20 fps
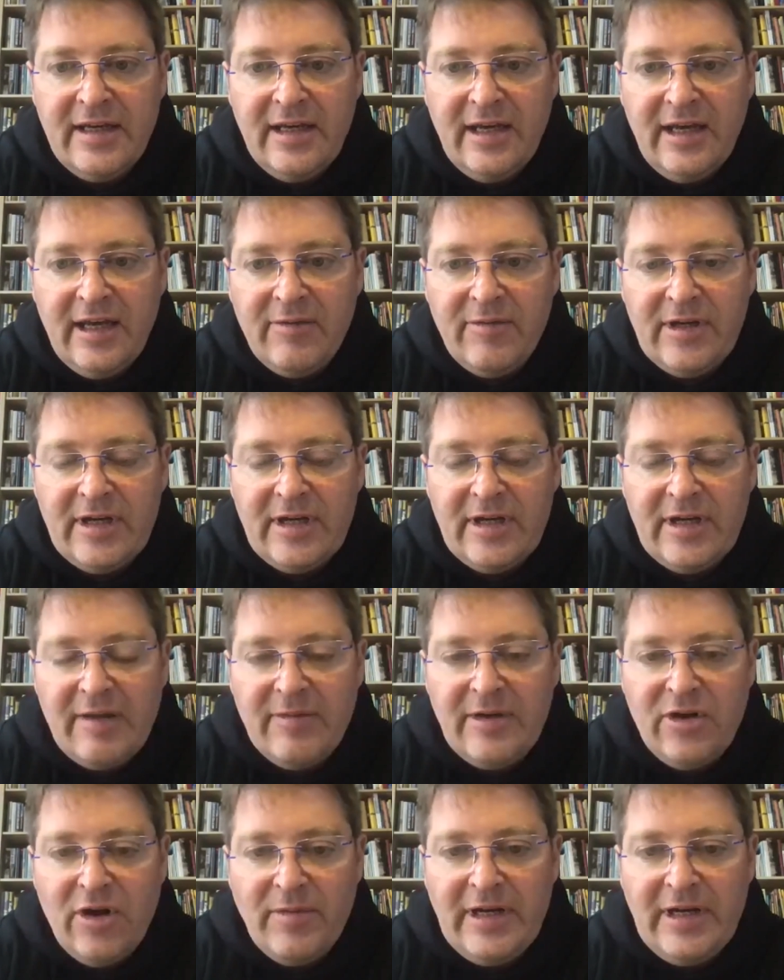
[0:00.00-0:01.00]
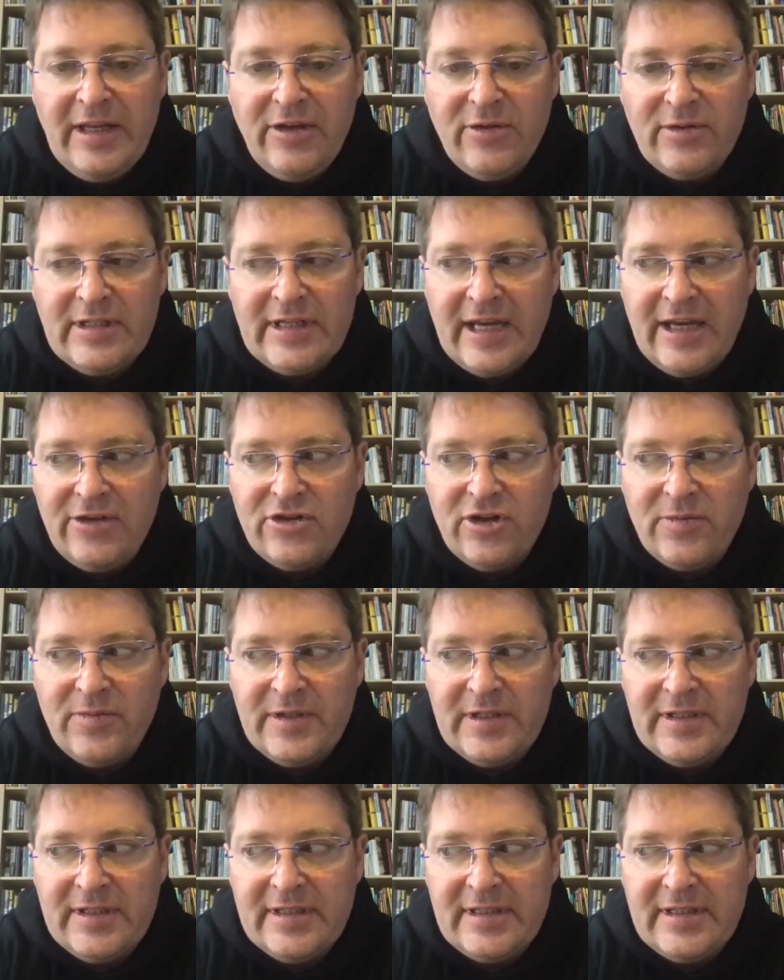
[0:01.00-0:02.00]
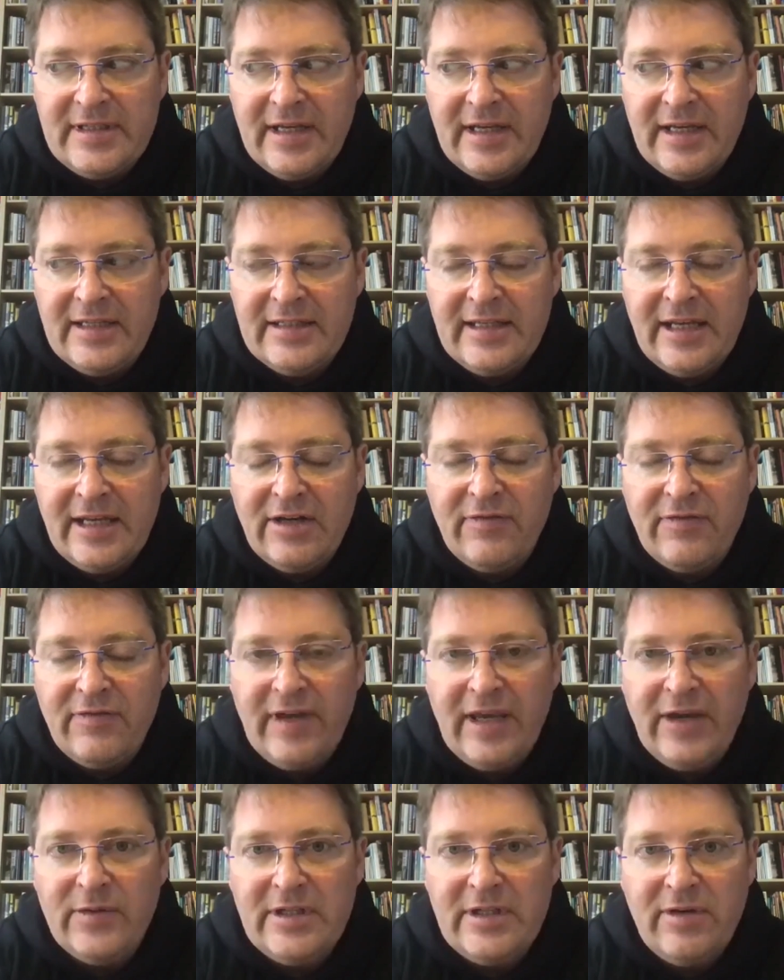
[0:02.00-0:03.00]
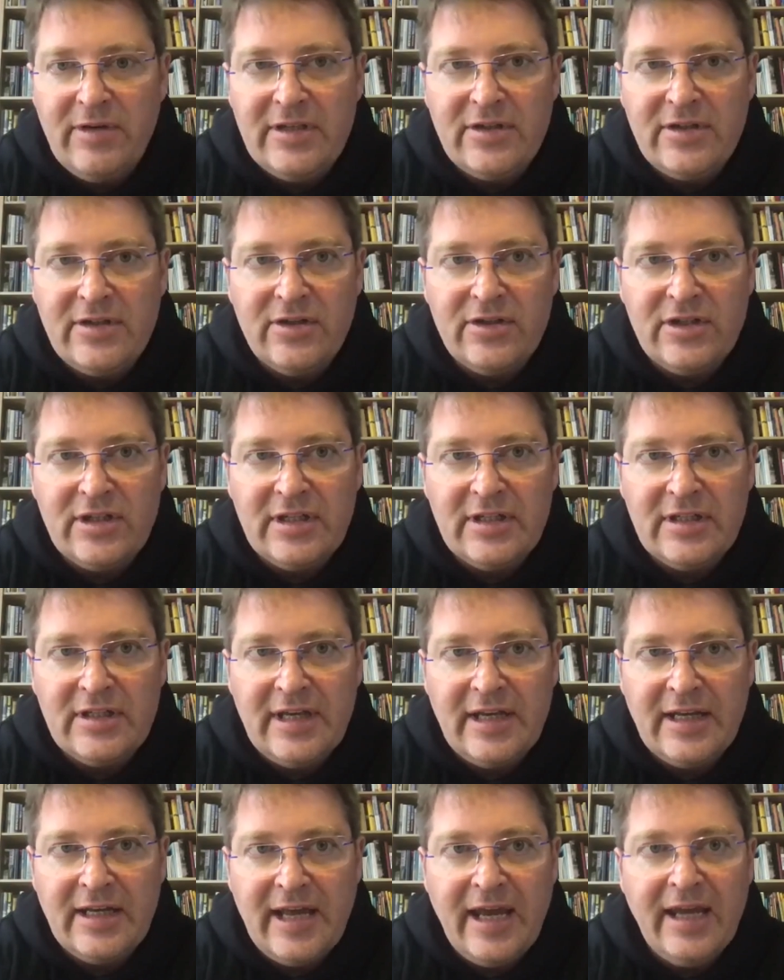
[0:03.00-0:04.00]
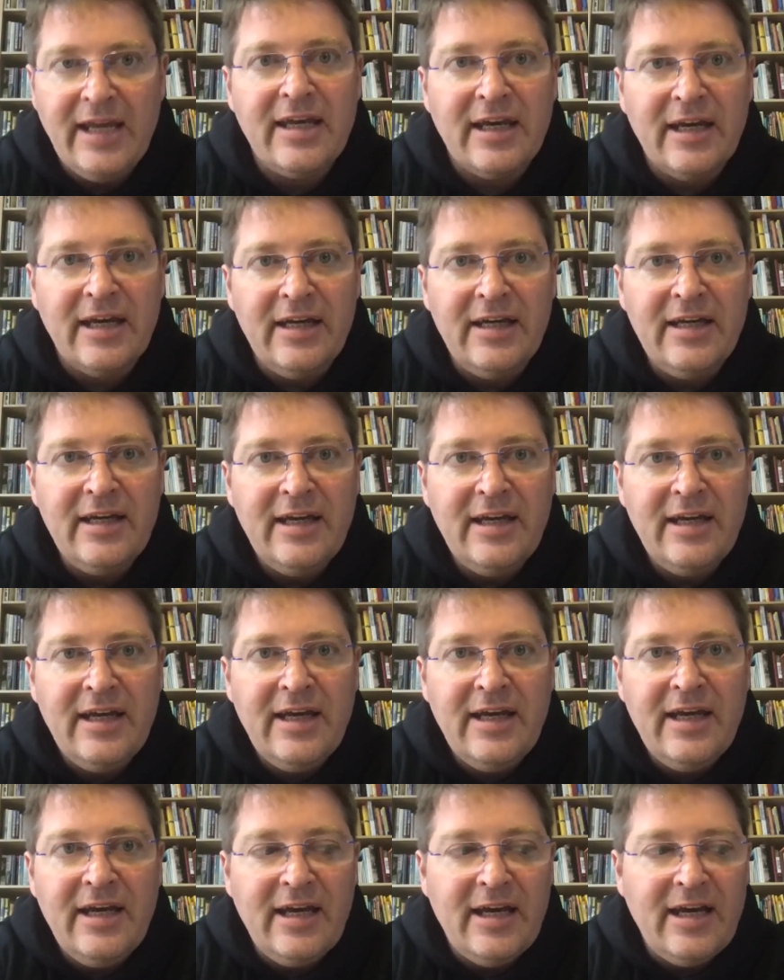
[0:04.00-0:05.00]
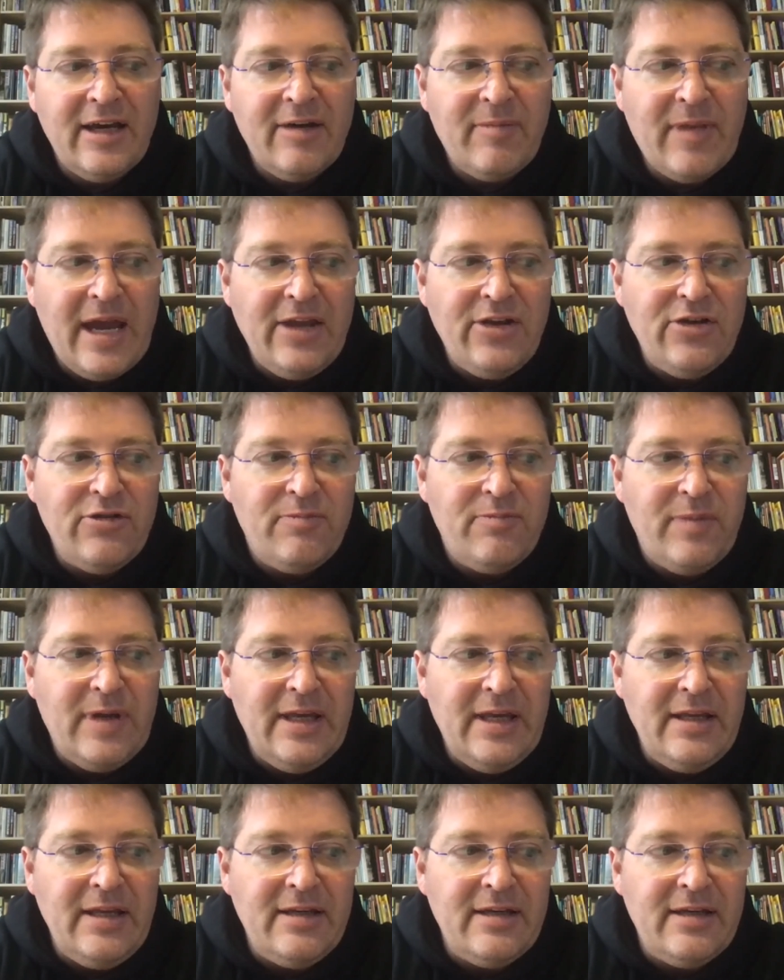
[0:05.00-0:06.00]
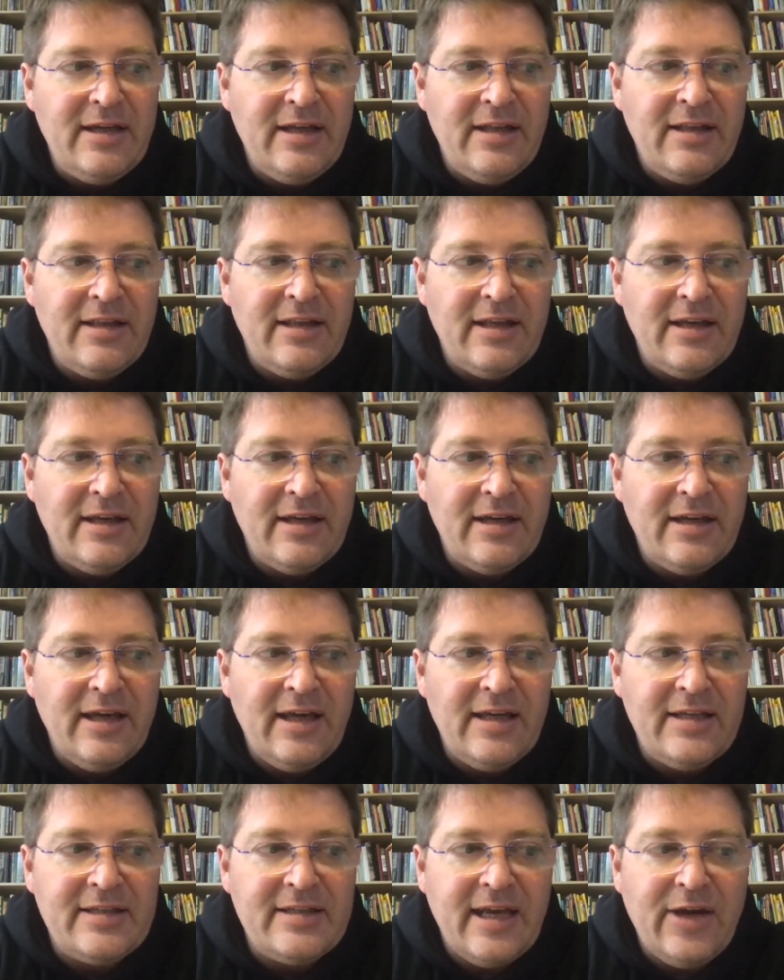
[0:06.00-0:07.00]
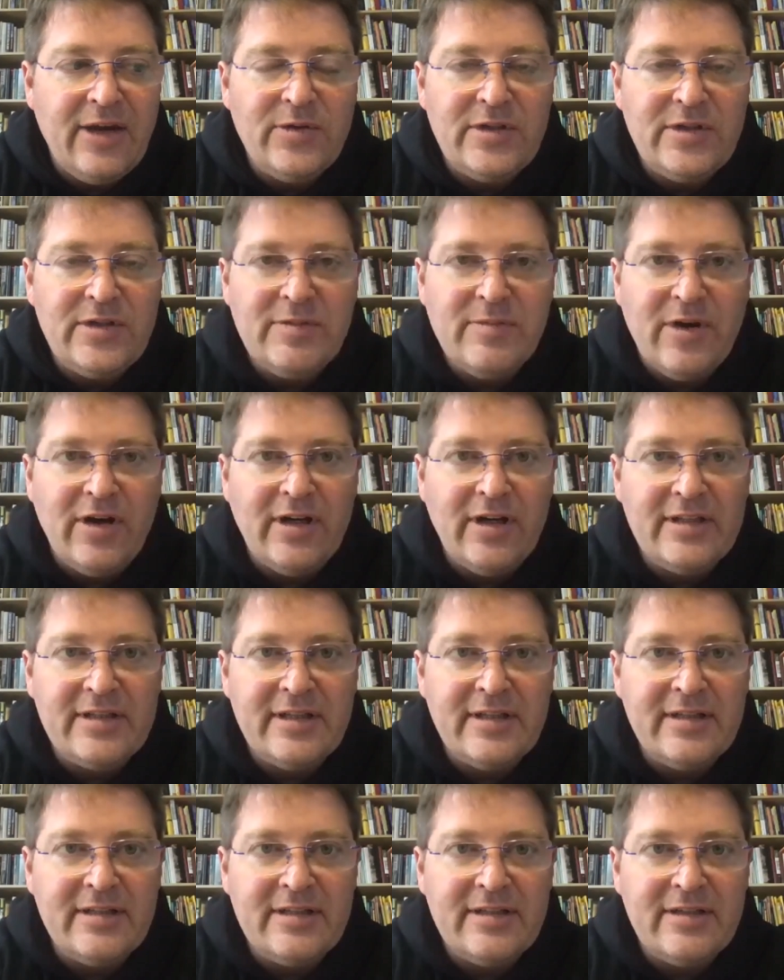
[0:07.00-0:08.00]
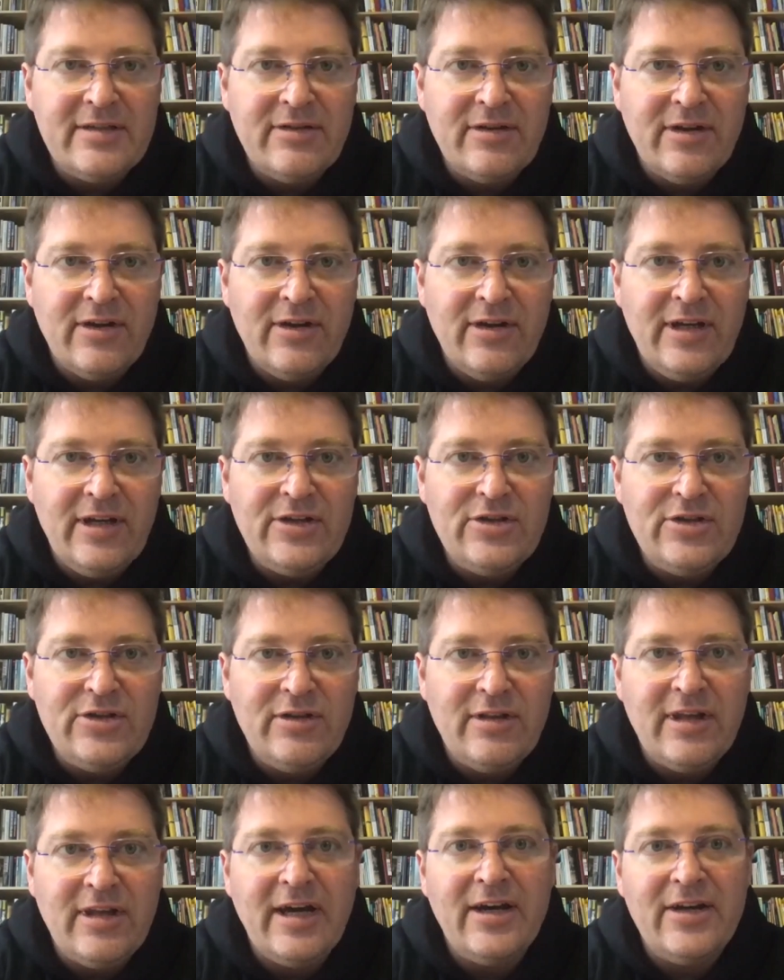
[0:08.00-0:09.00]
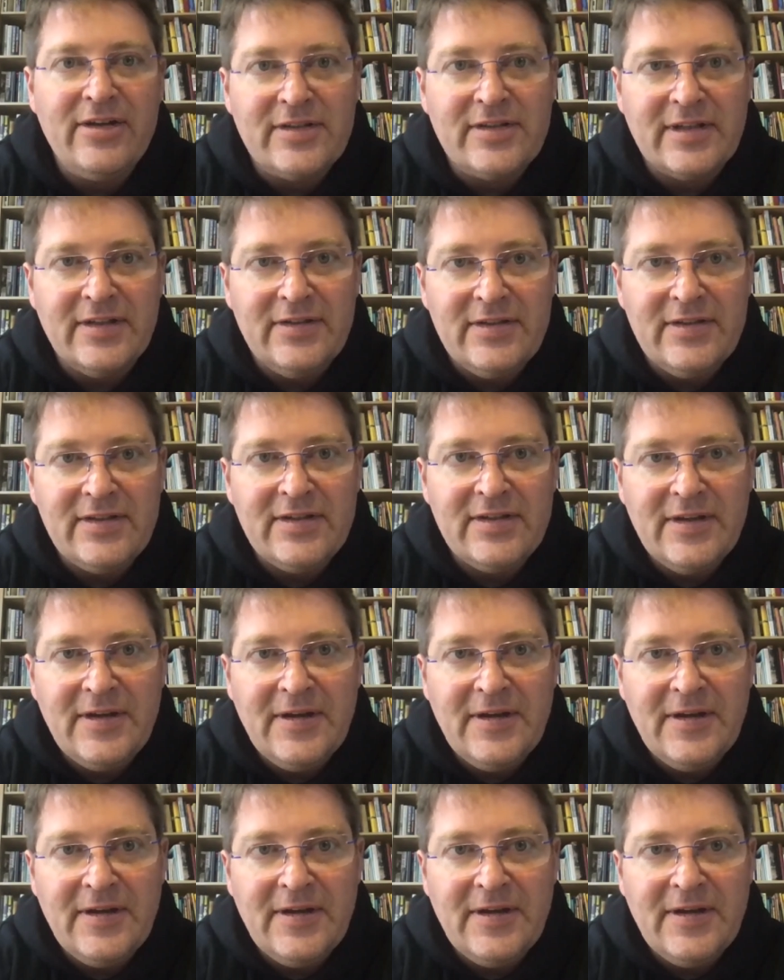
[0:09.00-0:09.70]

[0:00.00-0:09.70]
But I mean, normally your day job is head of equity research at Anchor, and you've been in the SA equity market since early 2000s.